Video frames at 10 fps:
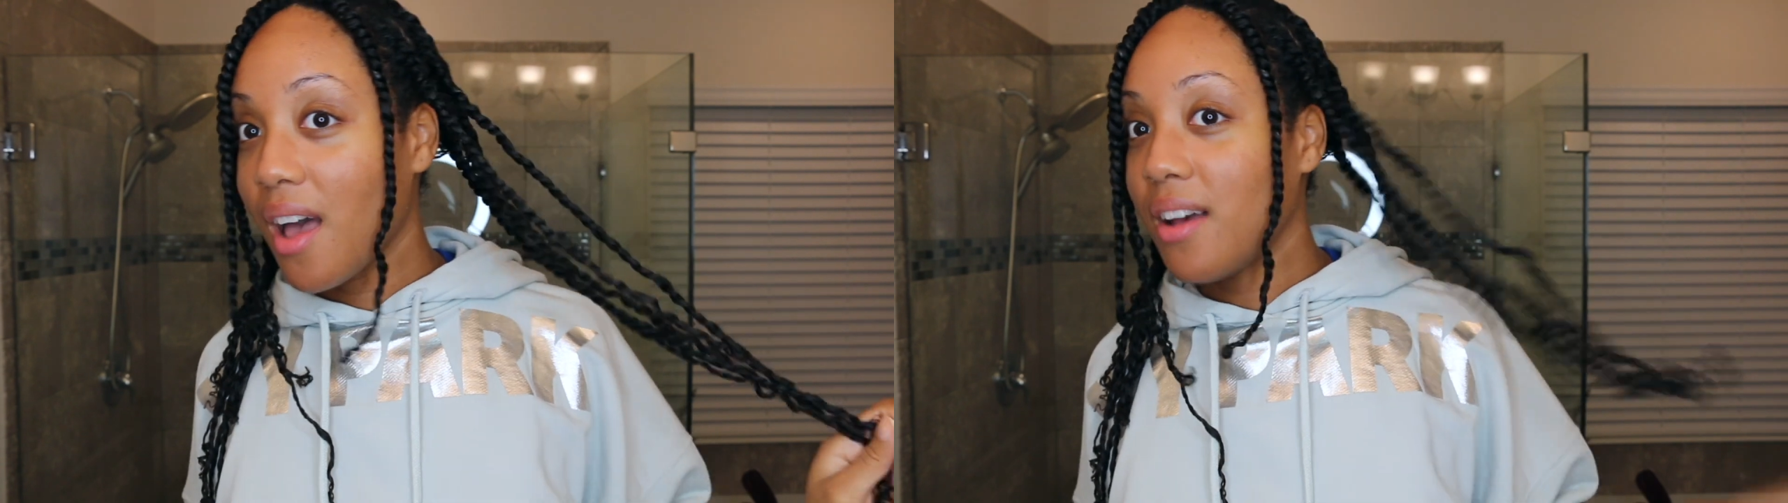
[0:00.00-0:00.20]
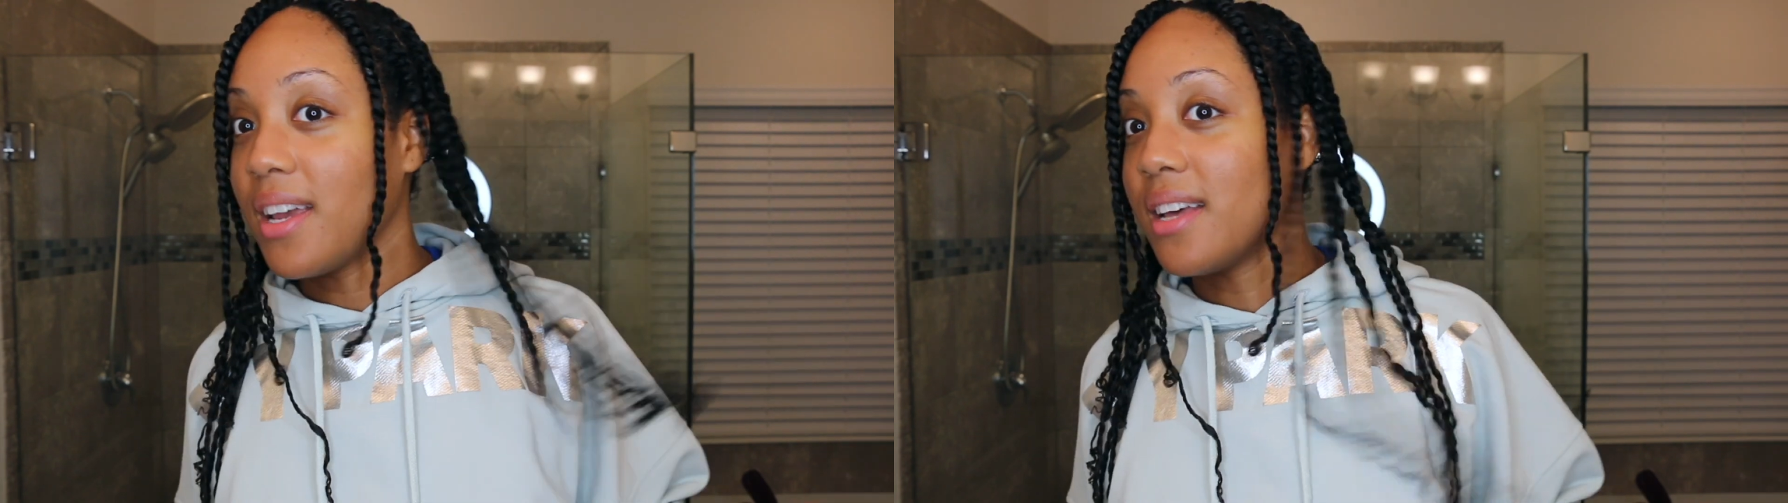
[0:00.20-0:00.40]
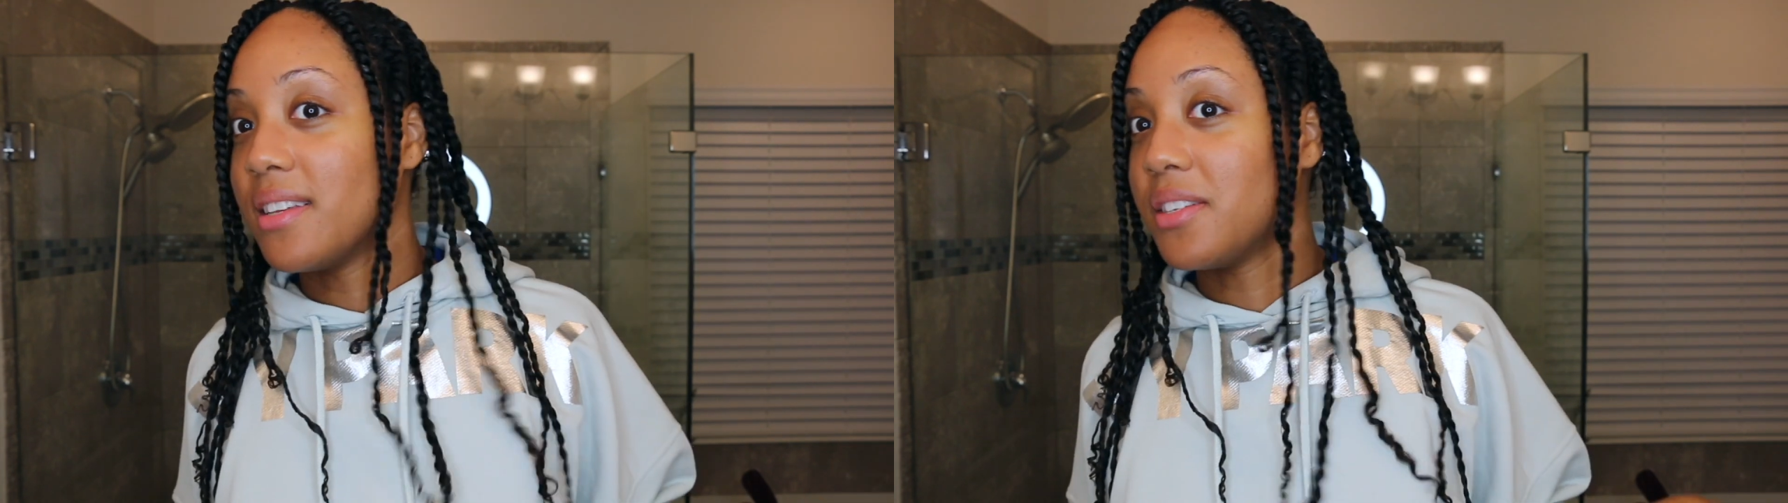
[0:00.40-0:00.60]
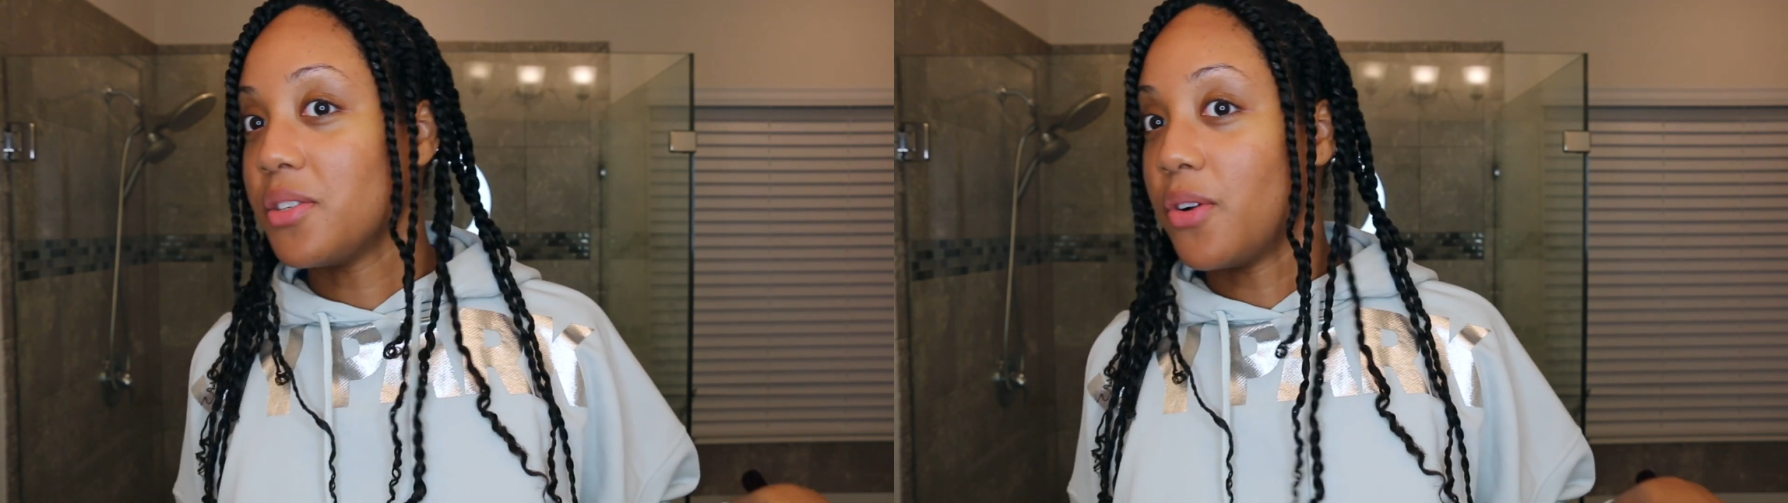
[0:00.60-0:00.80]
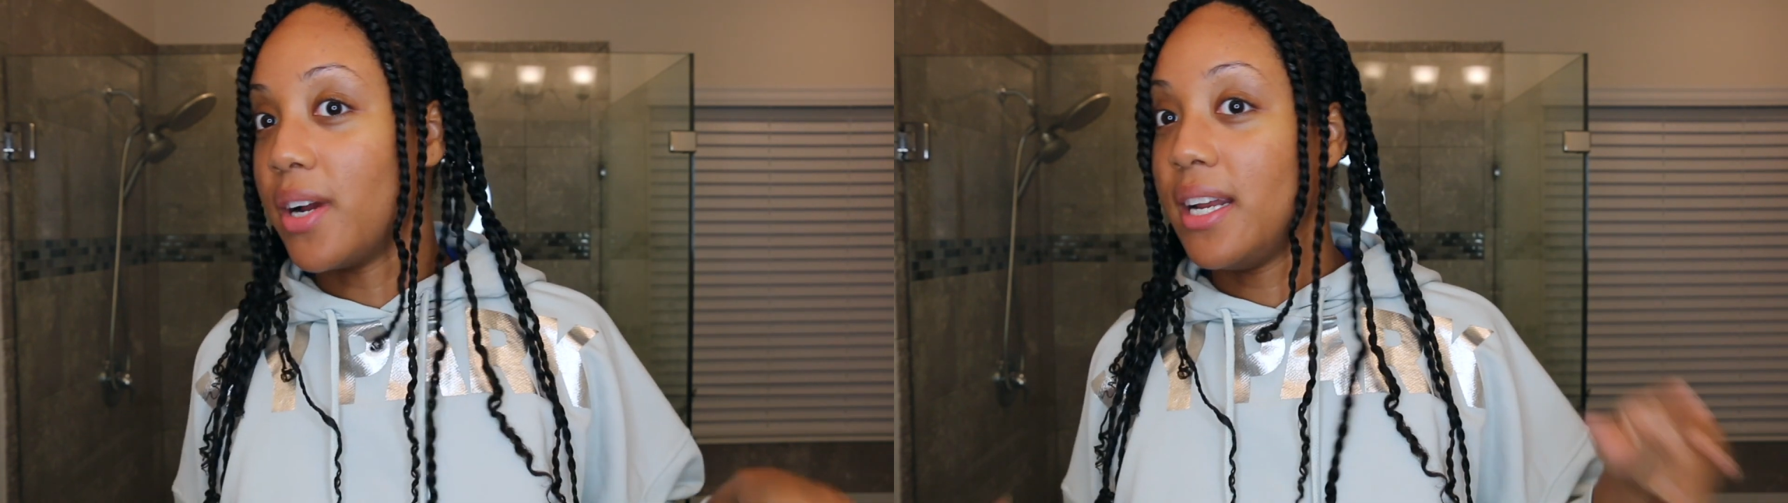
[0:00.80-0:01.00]
up for the
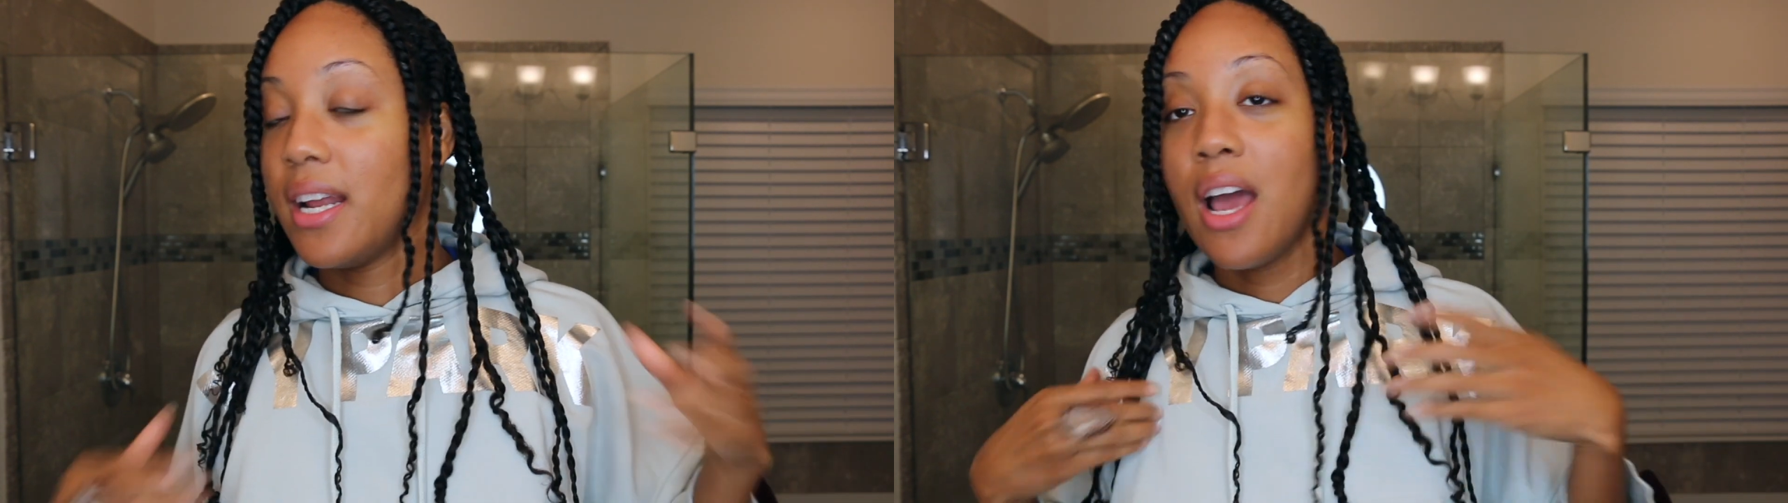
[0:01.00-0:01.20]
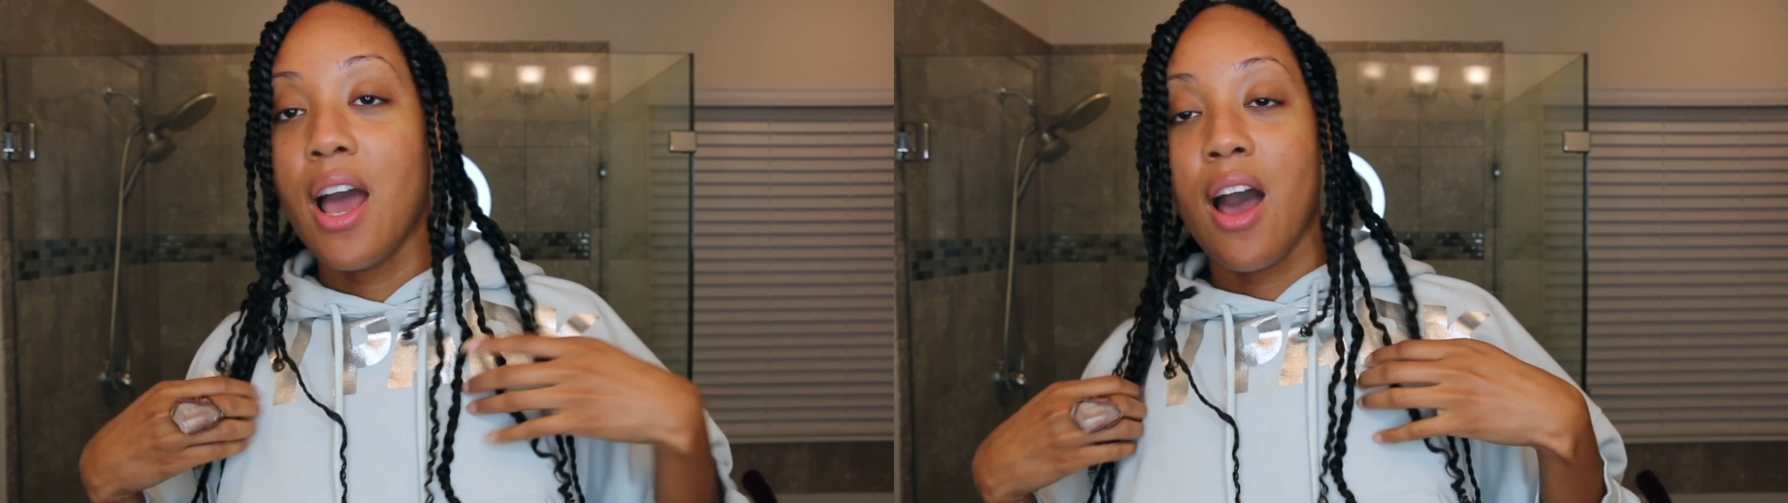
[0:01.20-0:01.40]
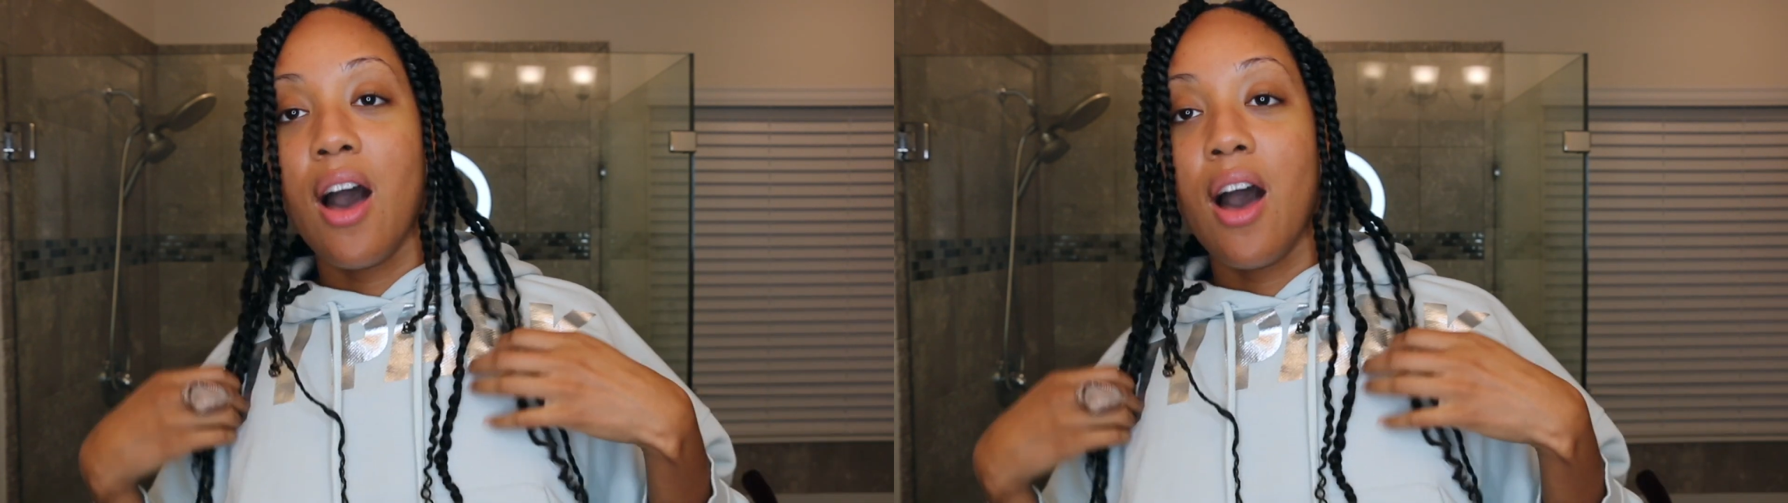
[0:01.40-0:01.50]
success.